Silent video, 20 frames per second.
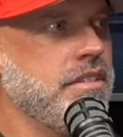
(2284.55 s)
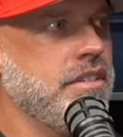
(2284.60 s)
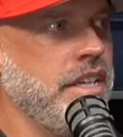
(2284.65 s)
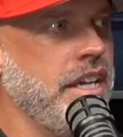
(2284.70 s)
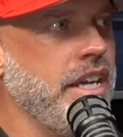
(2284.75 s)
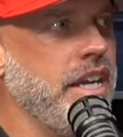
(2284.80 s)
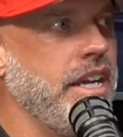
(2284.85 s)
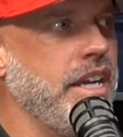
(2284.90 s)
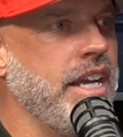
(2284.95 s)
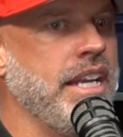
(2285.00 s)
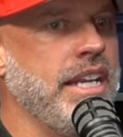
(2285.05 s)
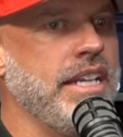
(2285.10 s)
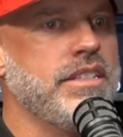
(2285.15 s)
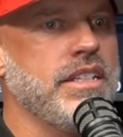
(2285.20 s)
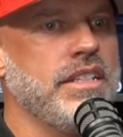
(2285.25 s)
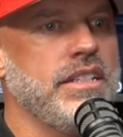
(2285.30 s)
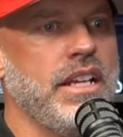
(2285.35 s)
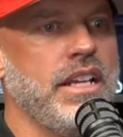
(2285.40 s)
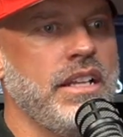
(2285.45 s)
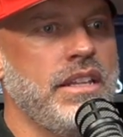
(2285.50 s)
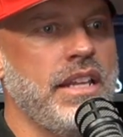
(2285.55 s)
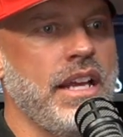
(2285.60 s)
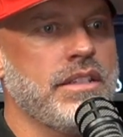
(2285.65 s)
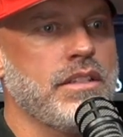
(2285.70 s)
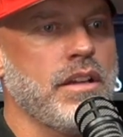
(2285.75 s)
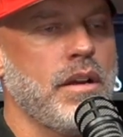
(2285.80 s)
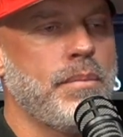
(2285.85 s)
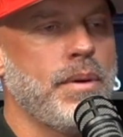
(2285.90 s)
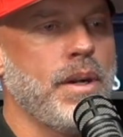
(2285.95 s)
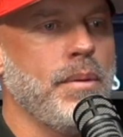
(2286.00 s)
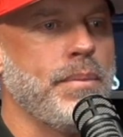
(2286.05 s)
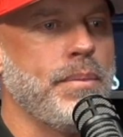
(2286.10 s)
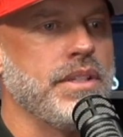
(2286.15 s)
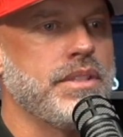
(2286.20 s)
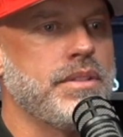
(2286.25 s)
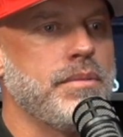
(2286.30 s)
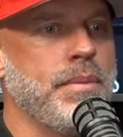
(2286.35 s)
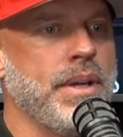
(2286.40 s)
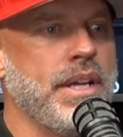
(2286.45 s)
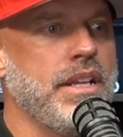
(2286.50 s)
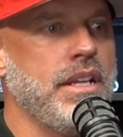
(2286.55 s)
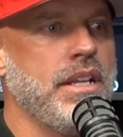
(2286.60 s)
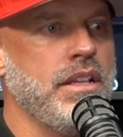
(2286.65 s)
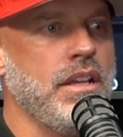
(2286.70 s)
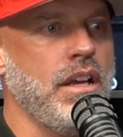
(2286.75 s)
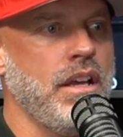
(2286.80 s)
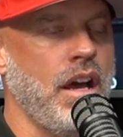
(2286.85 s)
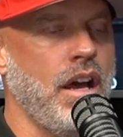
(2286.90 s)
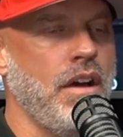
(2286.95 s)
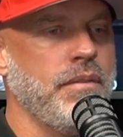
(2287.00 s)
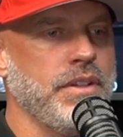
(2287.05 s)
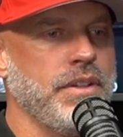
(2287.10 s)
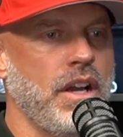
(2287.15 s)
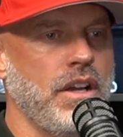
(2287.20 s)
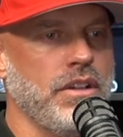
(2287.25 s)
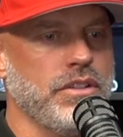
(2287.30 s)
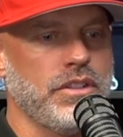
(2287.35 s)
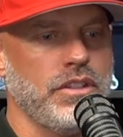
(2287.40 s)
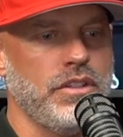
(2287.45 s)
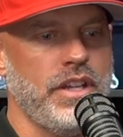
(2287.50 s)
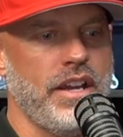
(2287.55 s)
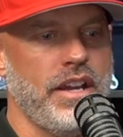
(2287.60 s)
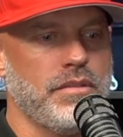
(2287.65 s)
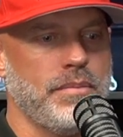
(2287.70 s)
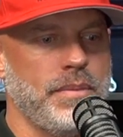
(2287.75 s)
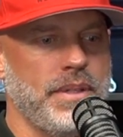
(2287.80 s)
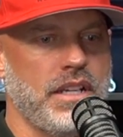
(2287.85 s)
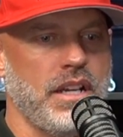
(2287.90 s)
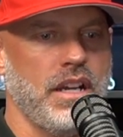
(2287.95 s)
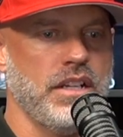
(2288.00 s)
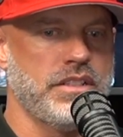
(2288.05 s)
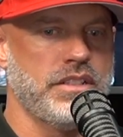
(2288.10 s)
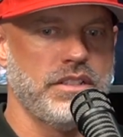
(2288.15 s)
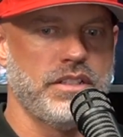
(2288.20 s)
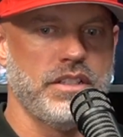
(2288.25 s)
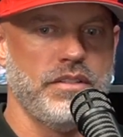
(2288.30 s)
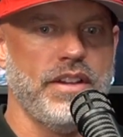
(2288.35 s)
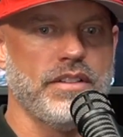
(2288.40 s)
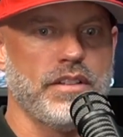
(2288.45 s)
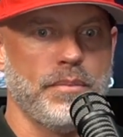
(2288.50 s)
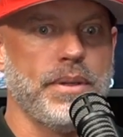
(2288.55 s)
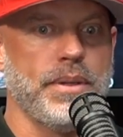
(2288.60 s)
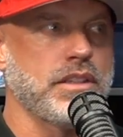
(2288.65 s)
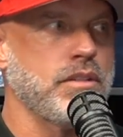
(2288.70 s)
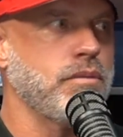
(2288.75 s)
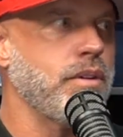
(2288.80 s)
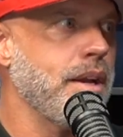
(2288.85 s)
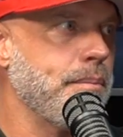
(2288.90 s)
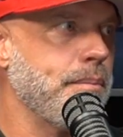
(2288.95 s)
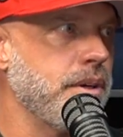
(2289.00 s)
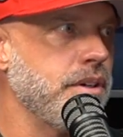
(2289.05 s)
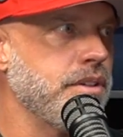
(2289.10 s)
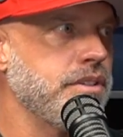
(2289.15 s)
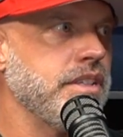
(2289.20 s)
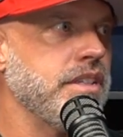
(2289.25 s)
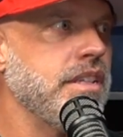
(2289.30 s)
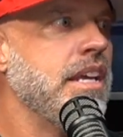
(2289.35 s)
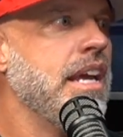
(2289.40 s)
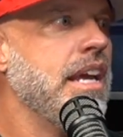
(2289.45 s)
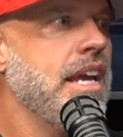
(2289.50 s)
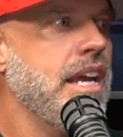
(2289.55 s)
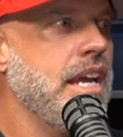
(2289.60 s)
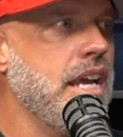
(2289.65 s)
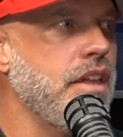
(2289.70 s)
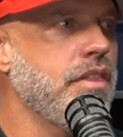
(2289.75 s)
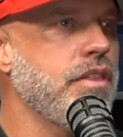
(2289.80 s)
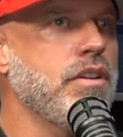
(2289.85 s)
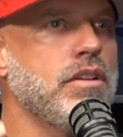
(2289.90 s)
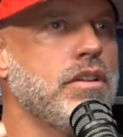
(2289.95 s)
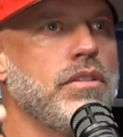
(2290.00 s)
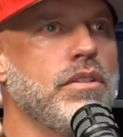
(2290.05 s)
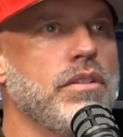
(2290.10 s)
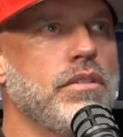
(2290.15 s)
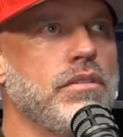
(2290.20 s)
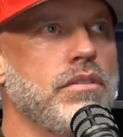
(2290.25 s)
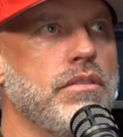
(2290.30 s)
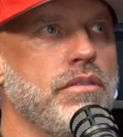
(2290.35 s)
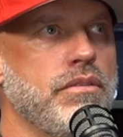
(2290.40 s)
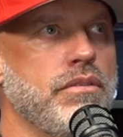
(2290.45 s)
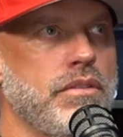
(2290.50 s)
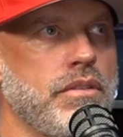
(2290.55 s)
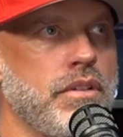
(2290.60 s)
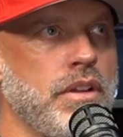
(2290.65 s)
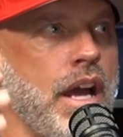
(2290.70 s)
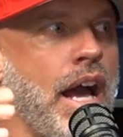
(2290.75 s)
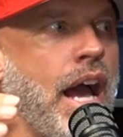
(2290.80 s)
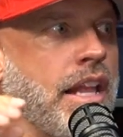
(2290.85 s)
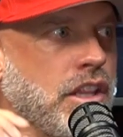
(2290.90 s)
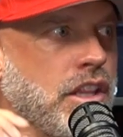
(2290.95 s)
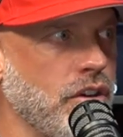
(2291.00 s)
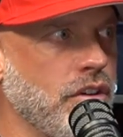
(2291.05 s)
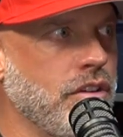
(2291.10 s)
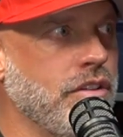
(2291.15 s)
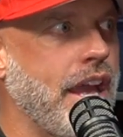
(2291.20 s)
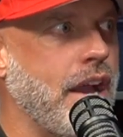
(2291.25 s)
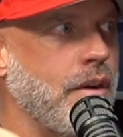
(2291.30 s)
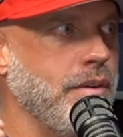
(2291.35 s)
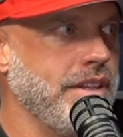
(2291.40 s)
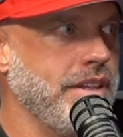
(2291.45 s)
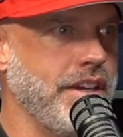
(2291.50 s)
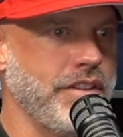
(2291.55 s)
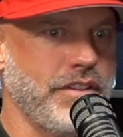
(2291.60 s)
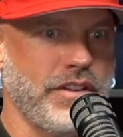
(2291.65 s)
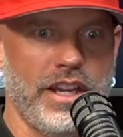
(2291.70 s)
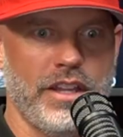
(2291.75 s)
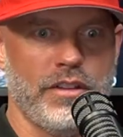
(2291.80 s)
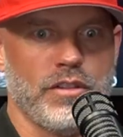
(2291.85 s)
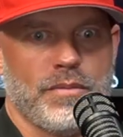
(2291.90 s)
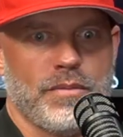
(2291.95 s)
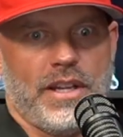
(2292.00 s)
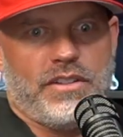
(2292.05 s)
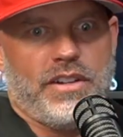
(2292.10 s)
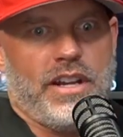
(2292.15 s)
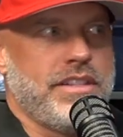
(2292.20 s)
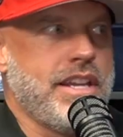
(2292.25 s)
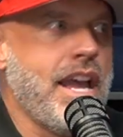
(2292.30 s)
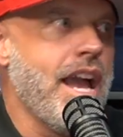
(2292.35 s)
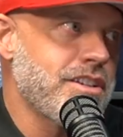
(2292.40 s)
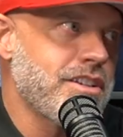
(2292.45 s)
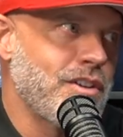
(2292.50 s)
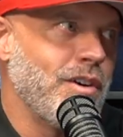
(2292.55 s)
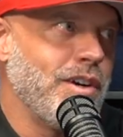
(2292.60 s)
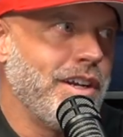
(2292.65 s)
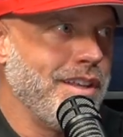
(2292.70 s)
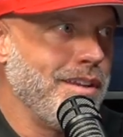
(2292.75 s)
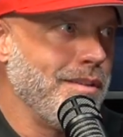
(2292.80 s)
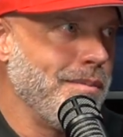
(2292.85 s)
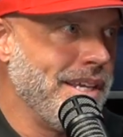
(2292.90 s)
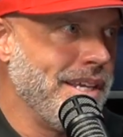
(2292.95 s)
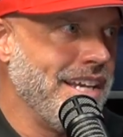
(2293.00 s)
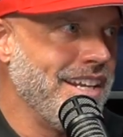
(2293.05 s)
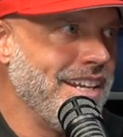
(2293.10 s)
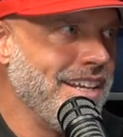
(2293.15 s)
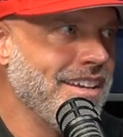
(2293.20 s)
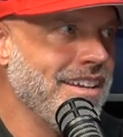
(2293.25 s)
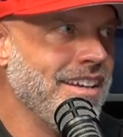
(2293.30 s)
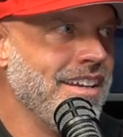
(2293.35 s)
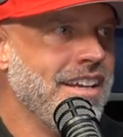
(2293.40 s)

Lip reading: Yeah. And cool. That's on purpose. But also you have to be conscious of, you have to pick the right person. Yeah. Heather, I learned that with Heather. Heather was my transaction coordinator in the beginning.